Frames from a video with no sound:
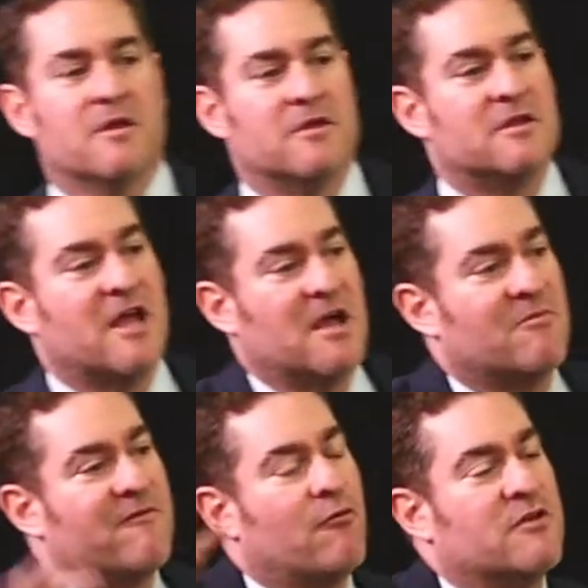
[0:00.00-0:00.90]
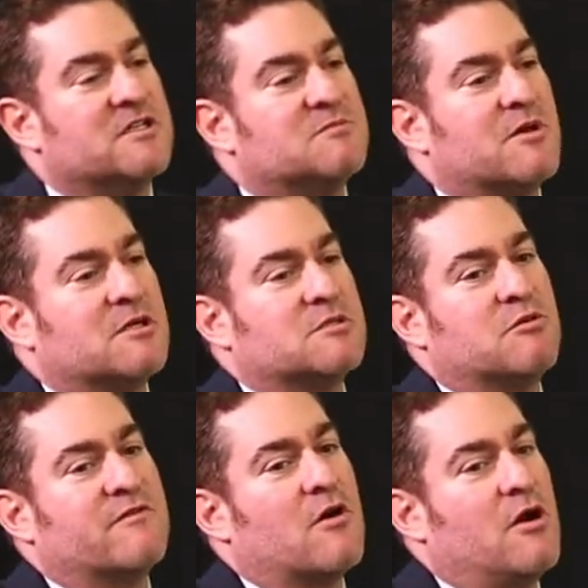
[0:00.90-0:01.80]
the day before these bills
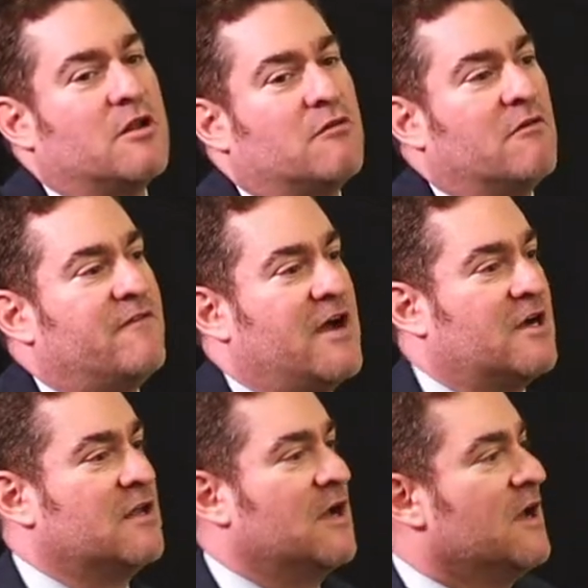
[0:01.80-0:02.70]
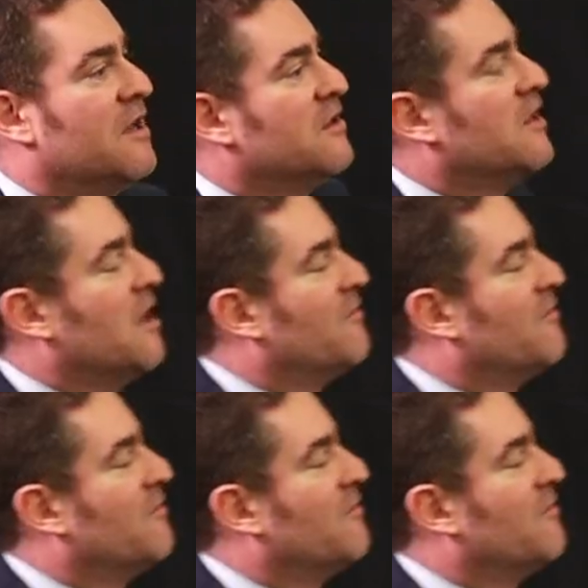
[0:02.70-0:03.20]
would have gone into effect. The day